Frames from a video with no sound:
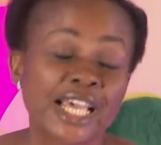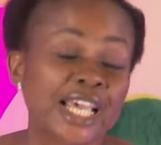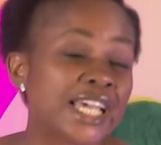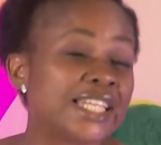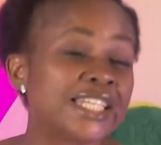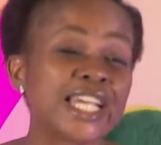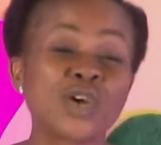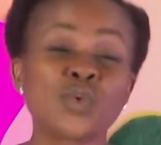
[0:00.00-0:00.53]

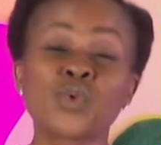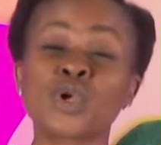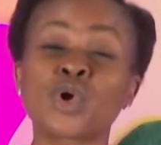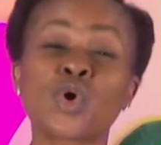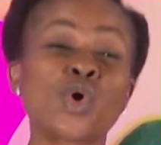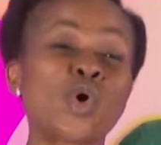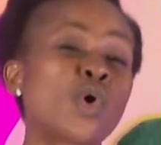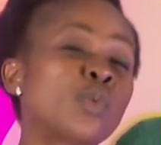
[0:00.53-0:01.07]
a day we
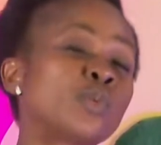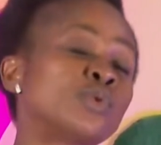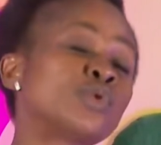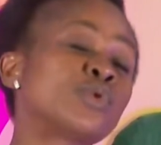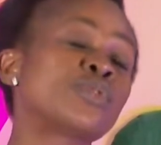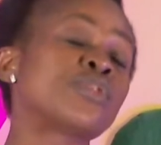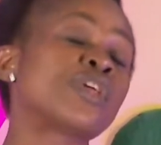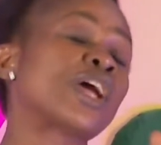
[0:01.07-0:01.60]
come
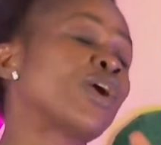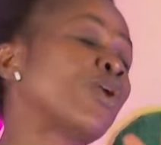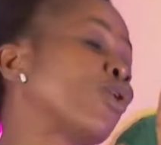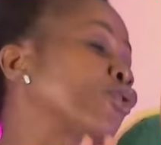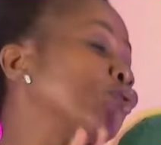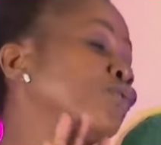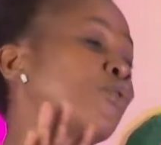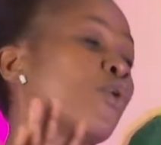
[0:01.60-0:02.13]
to thank
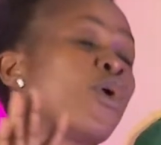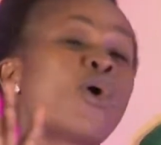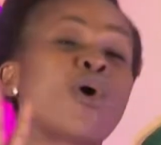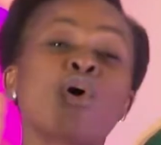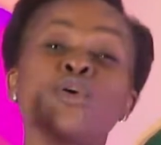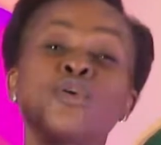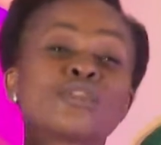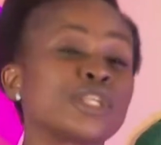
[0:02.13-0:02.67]
God for
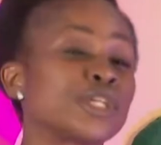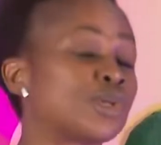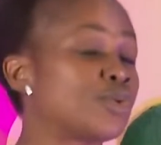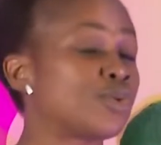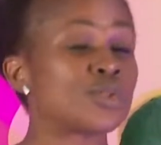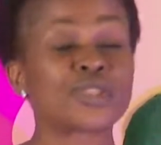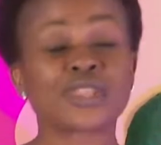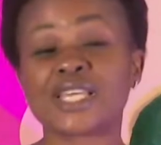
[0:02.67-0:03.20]
all the
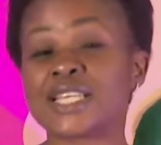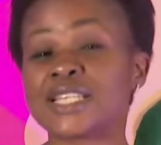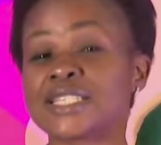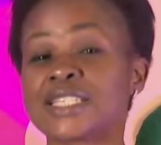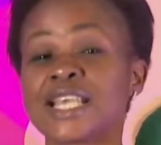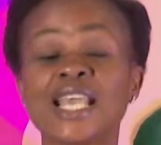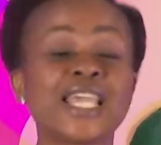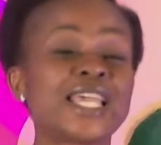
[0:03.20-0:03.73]
good things